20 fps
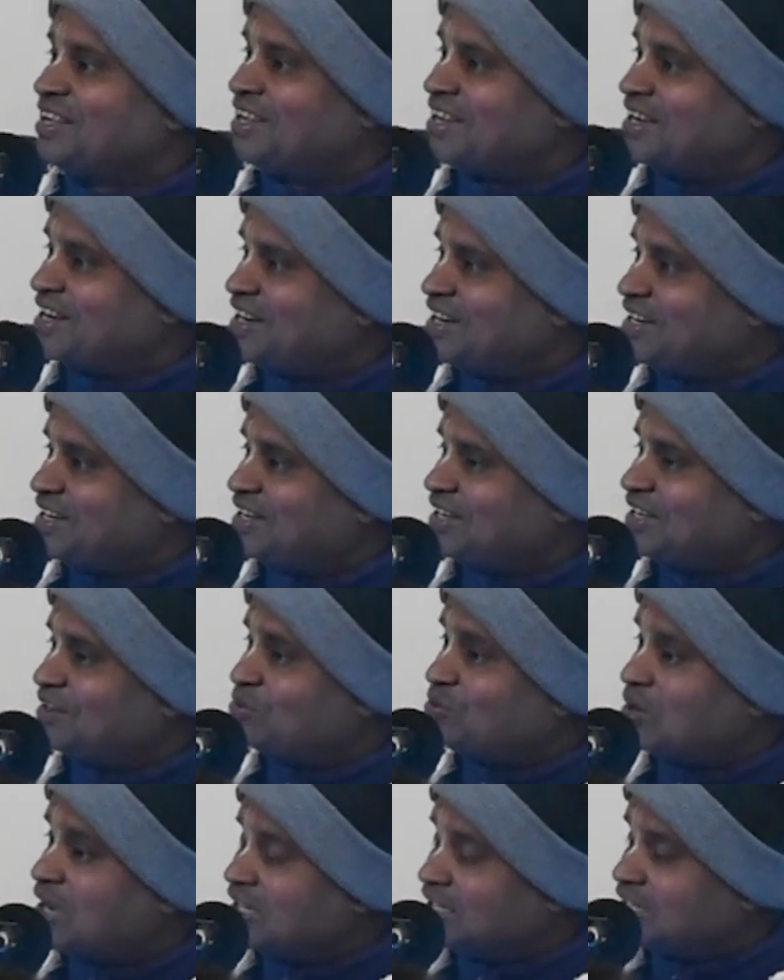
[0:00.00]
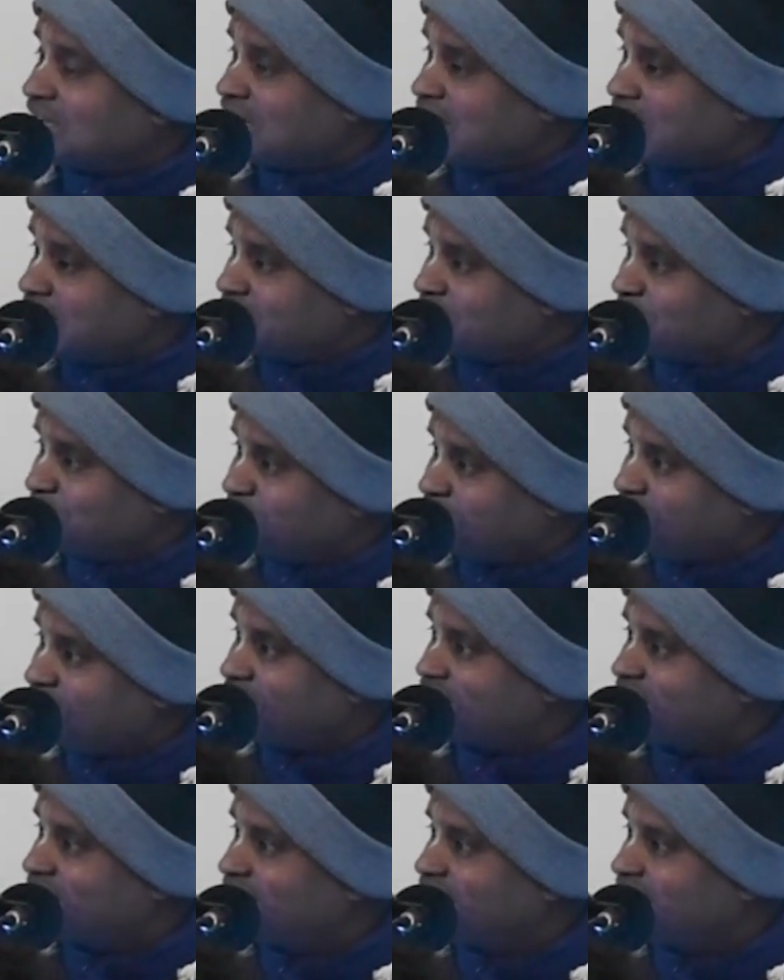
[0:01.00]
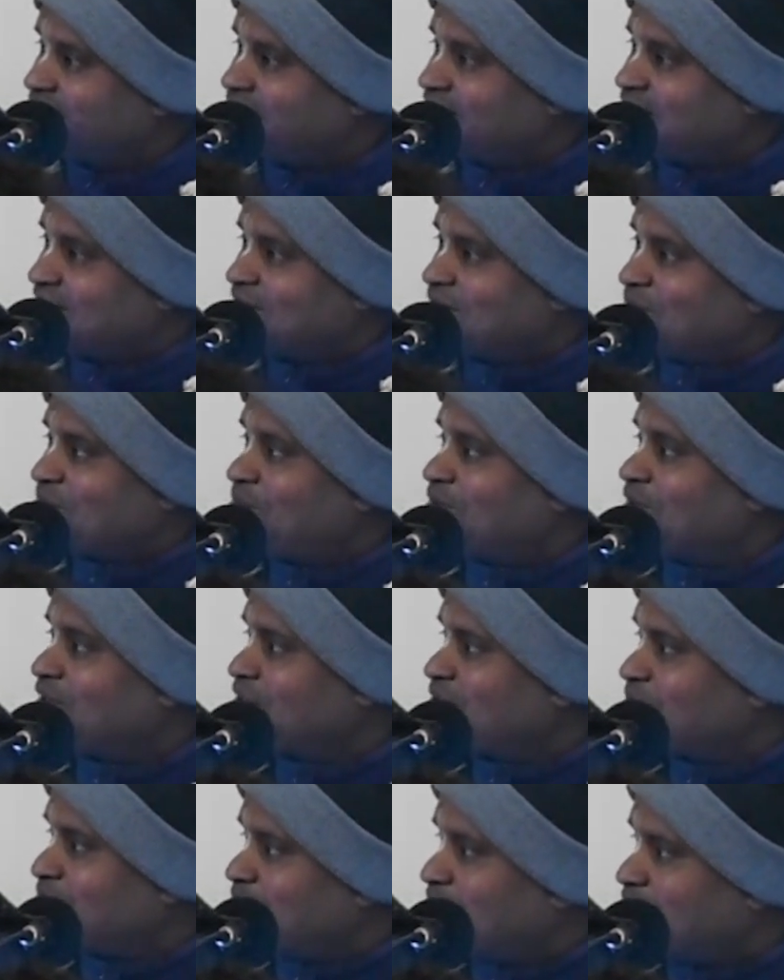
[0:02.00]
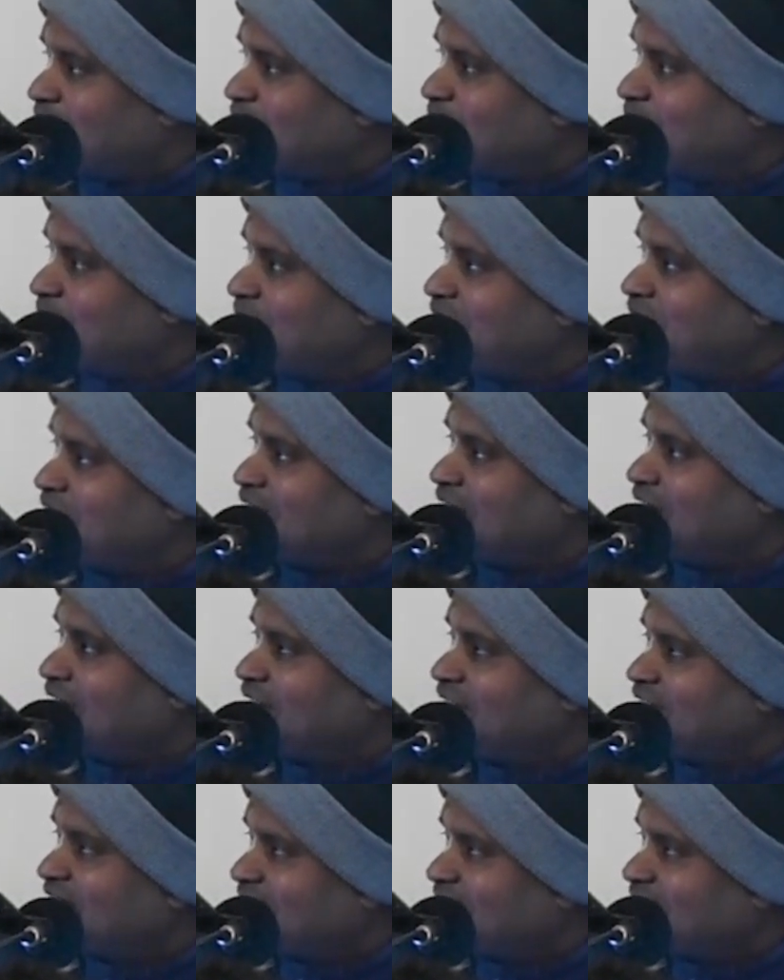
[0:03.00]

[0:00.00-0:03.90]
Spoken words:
and 1 glass milk plus Bonvita